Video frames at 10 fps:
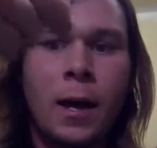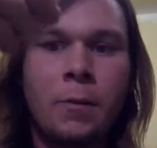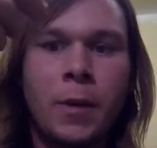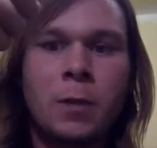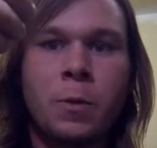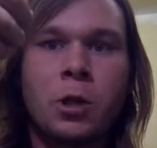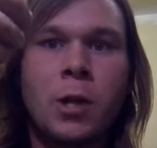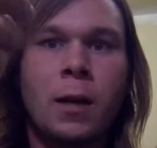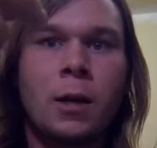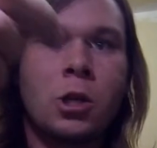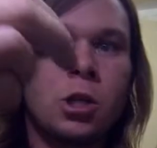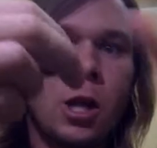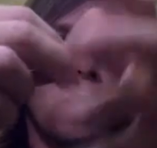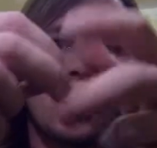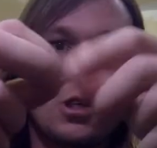My split shot does
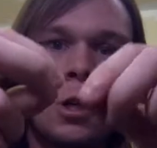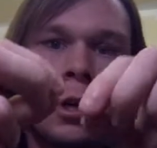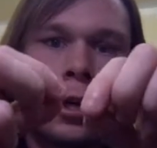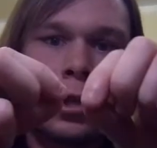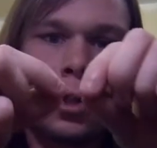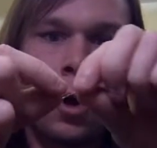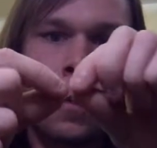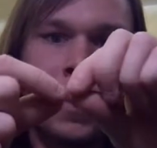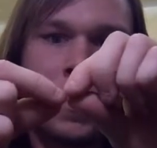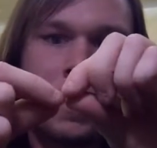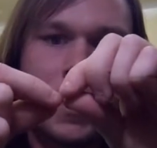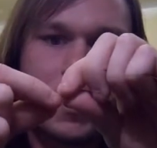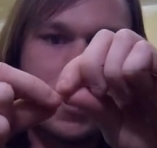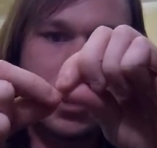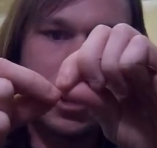change. So I'm going to put my
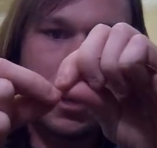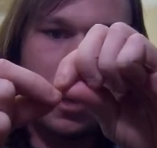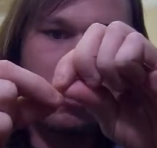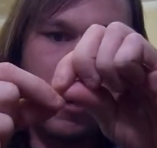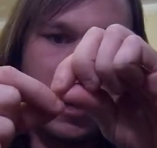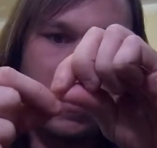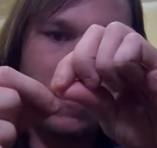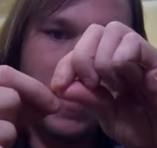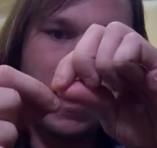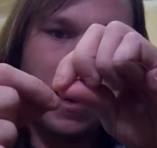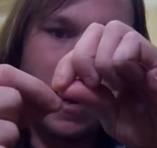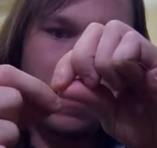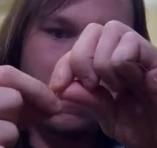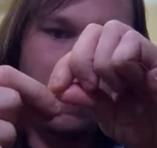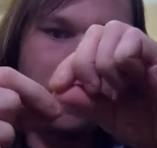split shot on right above that knot,